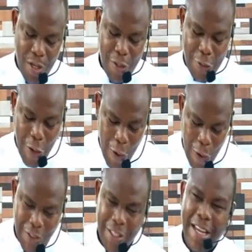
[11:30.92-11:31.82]

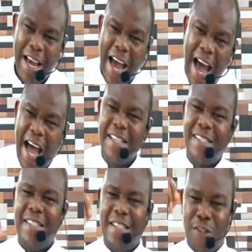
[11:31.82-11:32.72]
God
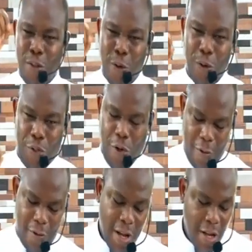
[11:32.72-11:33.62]
has the
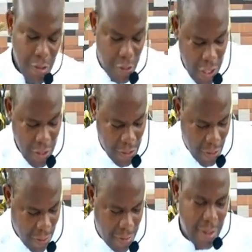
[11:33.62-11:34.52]
solution.
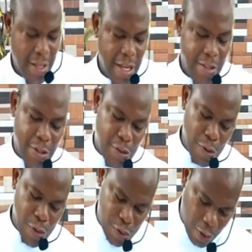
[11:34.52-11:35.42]
Jesus is the
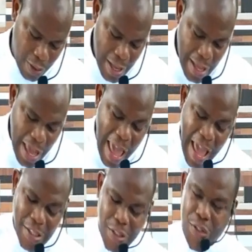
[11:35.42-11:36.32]
solution.
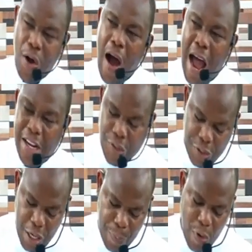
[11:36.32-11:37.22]
Endure
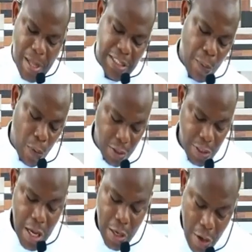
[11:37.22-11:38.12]
hardship no matter what.
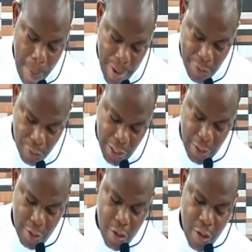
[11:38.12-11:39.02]
Number
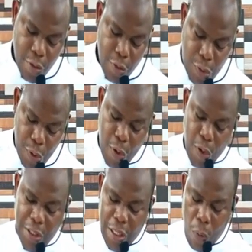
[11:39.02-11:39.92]
three,
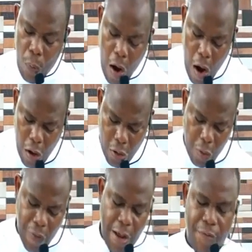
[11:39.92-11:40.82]
do the work
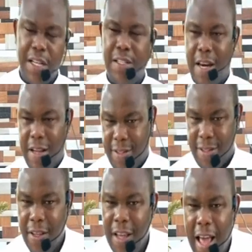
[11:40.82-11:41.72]
of an
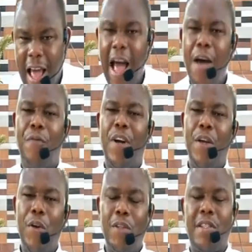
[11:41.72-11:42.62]
evangelist. Every
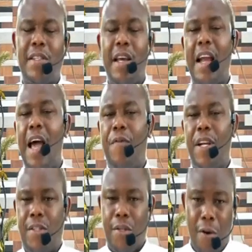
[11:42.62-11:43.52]
youth is a
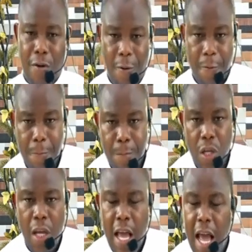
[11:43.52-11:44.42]
lively stone.
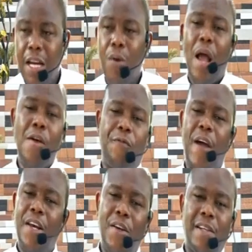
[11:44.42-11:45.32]
Anywhere you
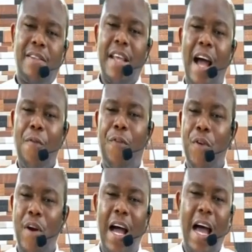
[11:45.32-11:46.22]
find yourself,
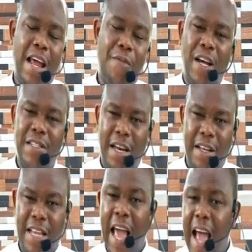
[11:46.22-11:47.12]
you are an
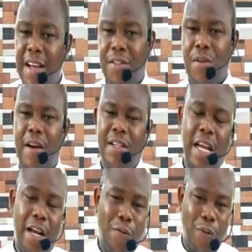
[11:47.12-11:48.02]
evangelist. Hence, you are a
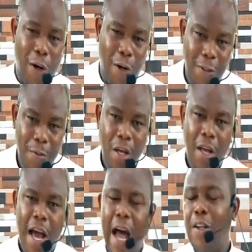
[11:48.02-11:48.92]
child of God.
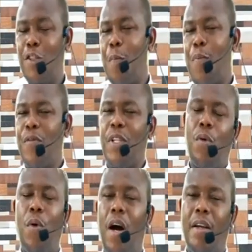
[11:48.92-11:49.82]
How to prove to the
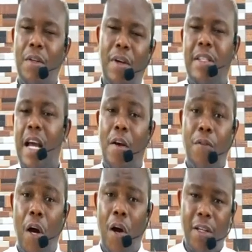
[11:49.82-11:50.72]
world that you are a child of
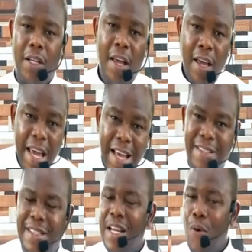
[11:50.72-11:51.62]
God is
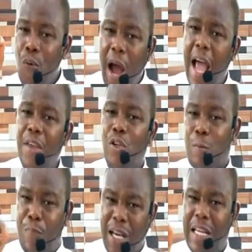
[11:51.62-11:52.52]
the way you
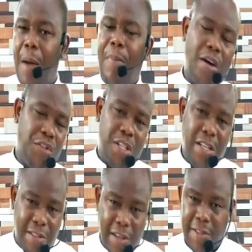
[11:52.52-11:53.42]
speak about
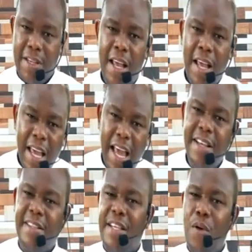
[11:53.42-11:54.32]
Jesus.
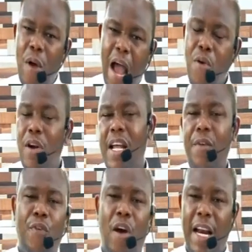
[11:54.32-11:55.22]
Is the way you
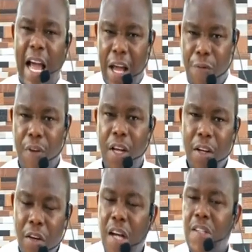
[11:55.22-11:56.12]
live your life.
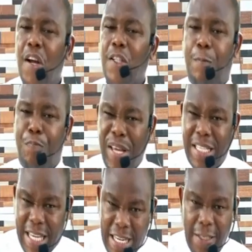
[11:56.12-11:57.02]
Not just
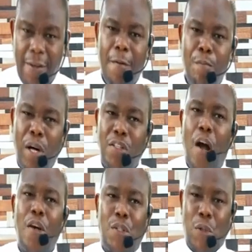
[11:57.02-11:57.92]
speaking, but
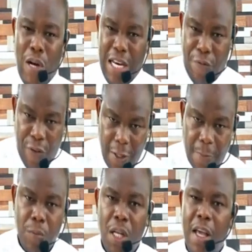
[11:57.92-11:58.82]
also
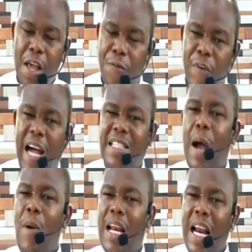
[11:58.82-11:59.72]
living. In fact,
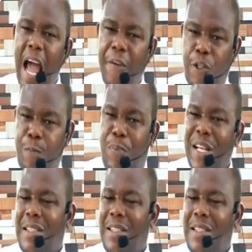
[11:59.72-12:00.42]
our life speaks